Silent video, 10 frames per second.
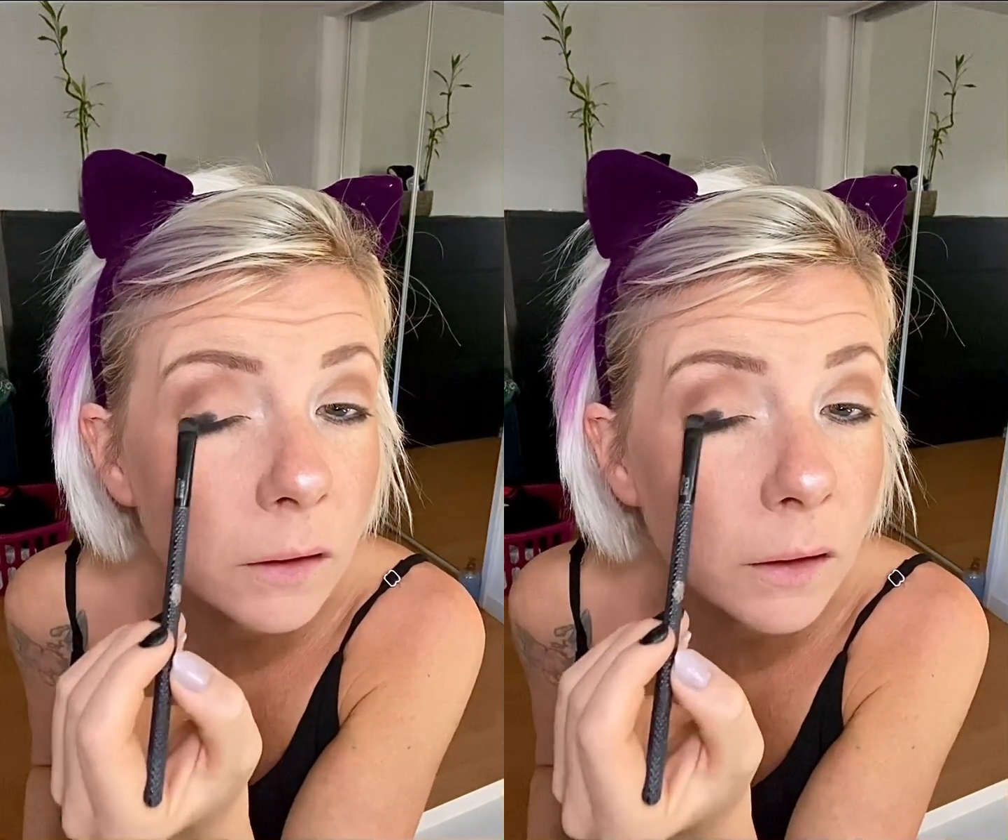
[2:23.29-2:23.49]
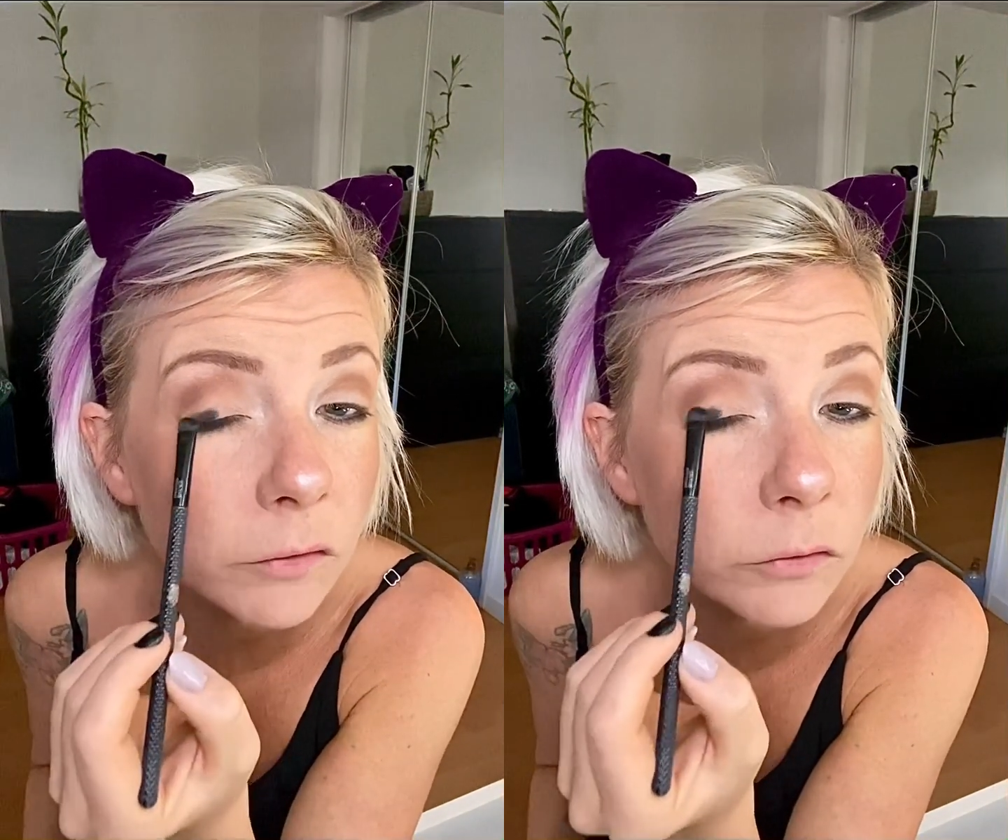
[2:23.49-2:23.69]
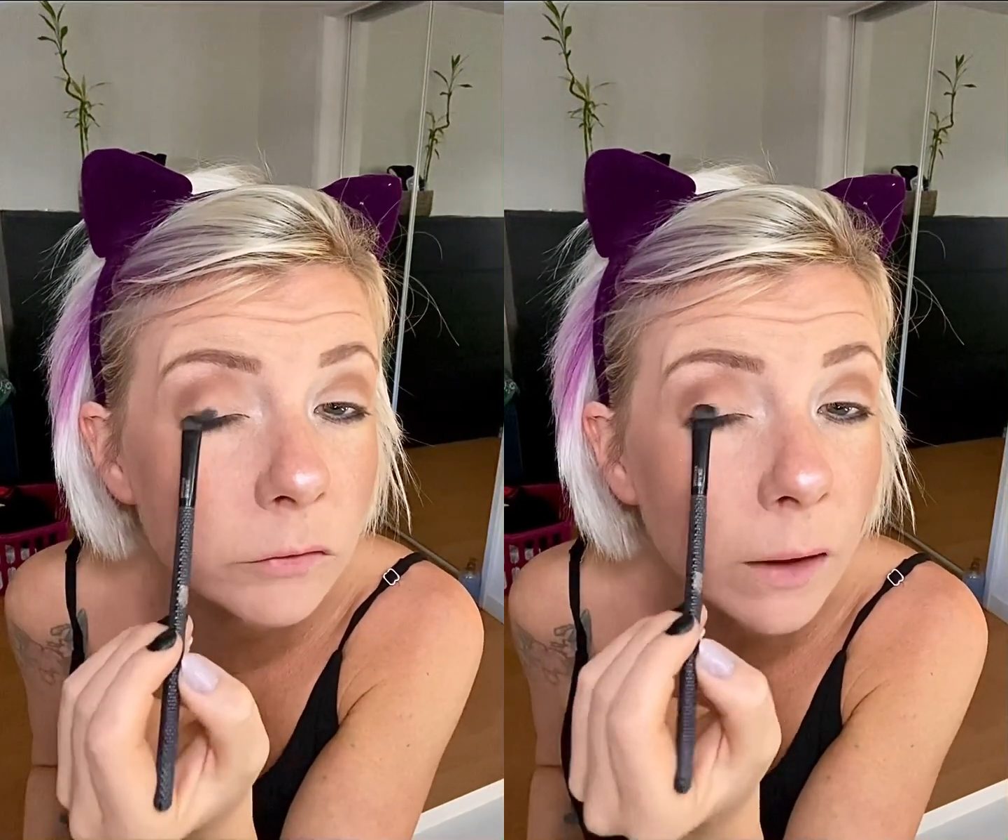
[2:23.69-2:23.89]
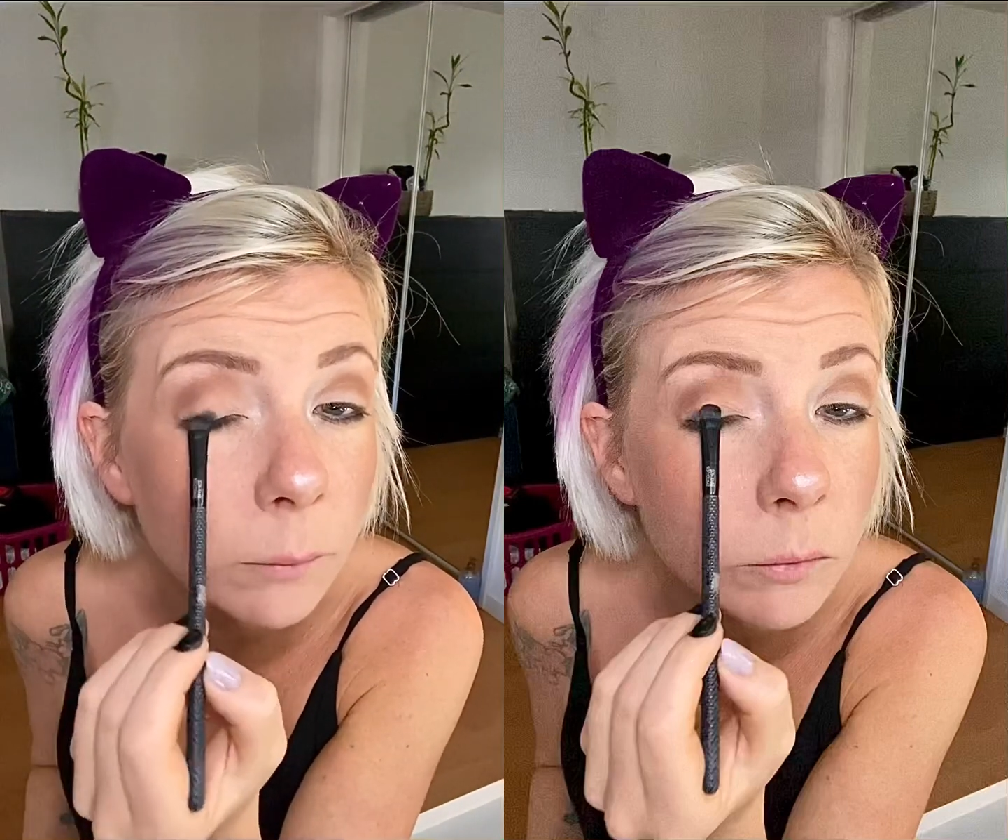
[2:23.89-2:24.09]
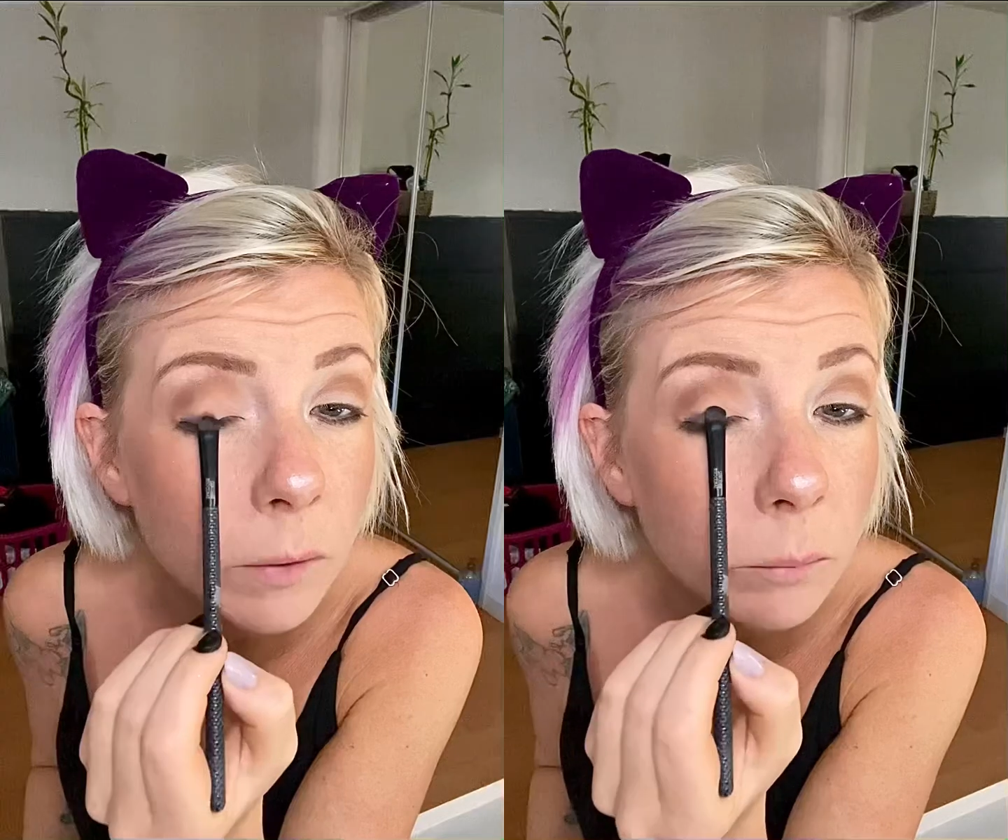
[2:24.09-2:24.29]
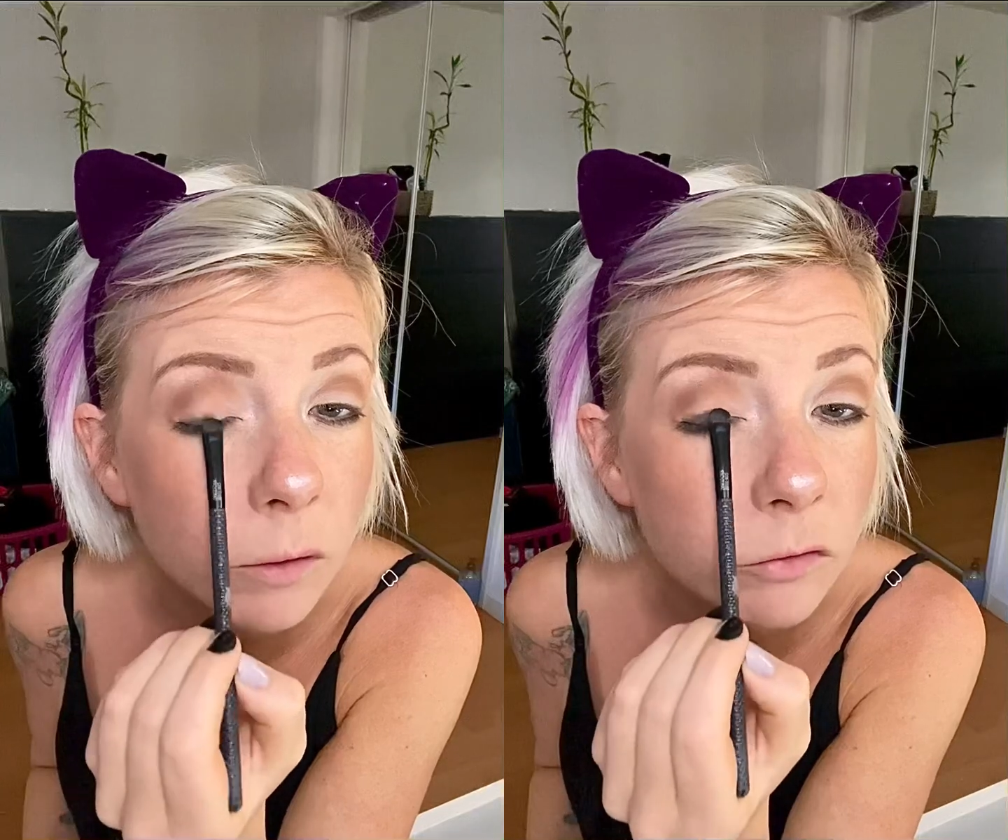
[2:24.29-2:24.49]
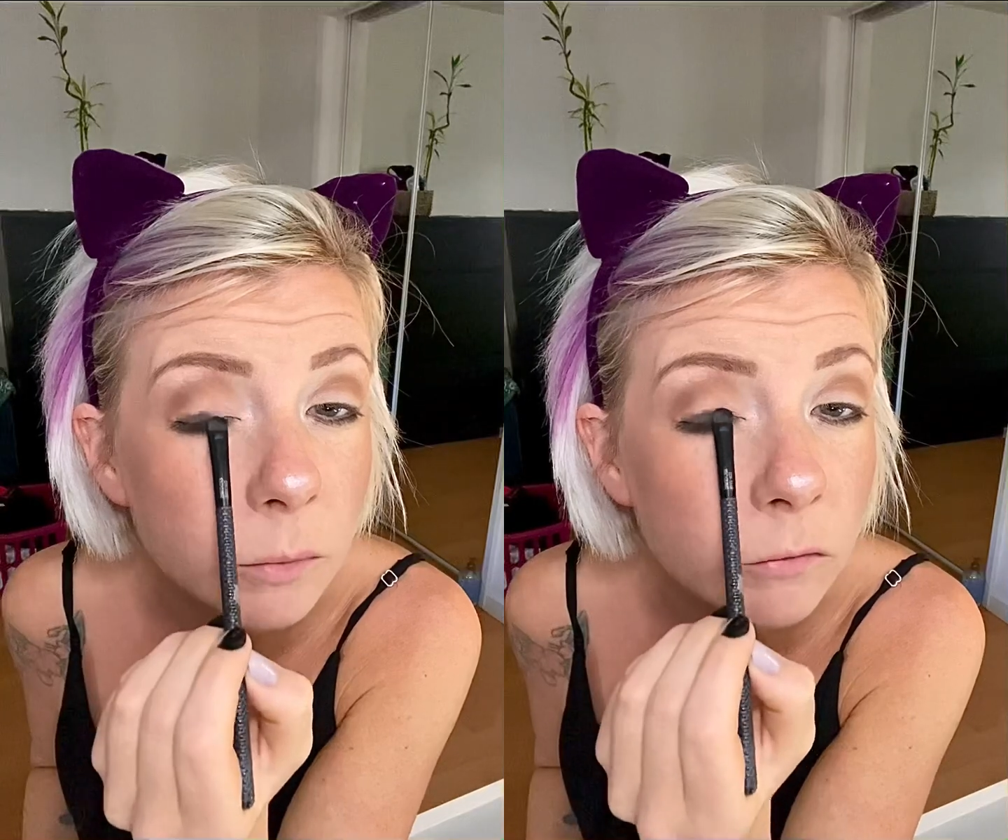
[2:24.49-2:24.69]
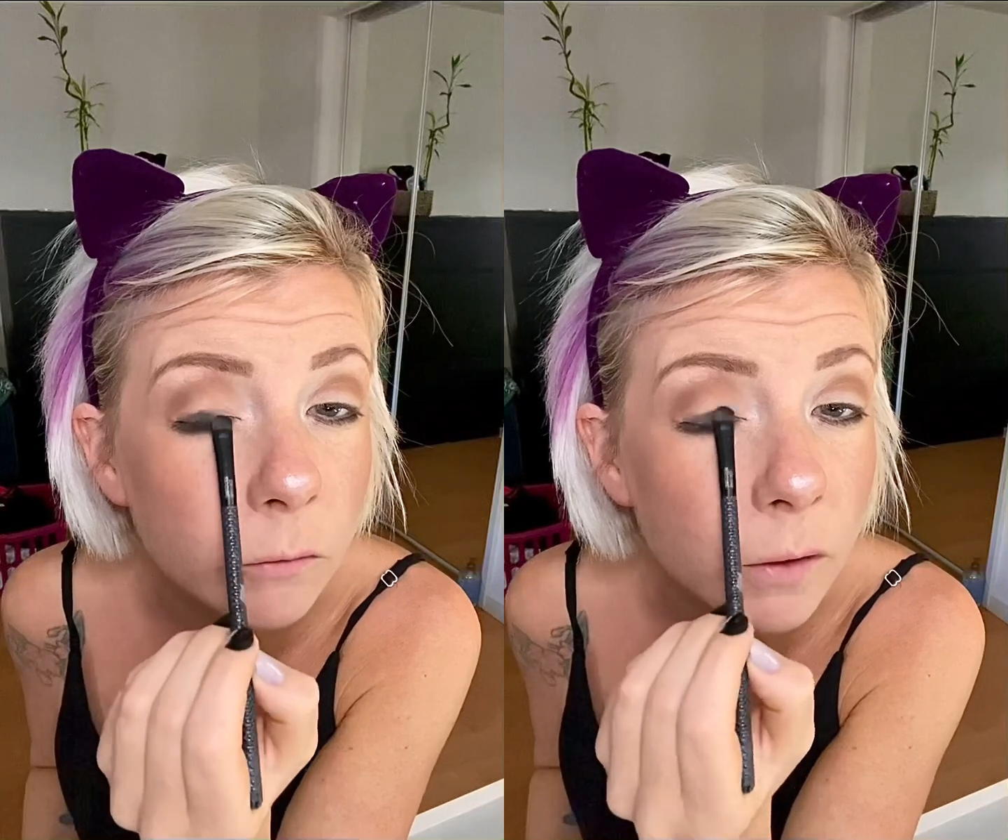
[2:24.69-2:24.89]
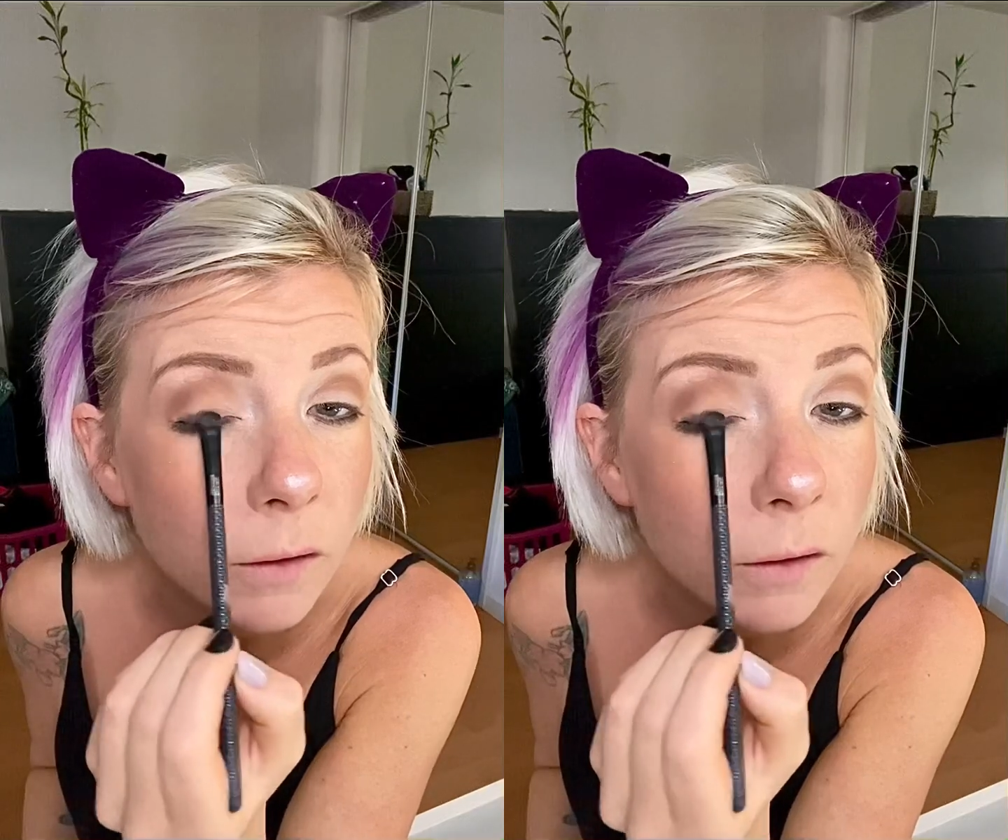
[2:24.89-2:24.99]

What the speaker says: I also tapped my brush before I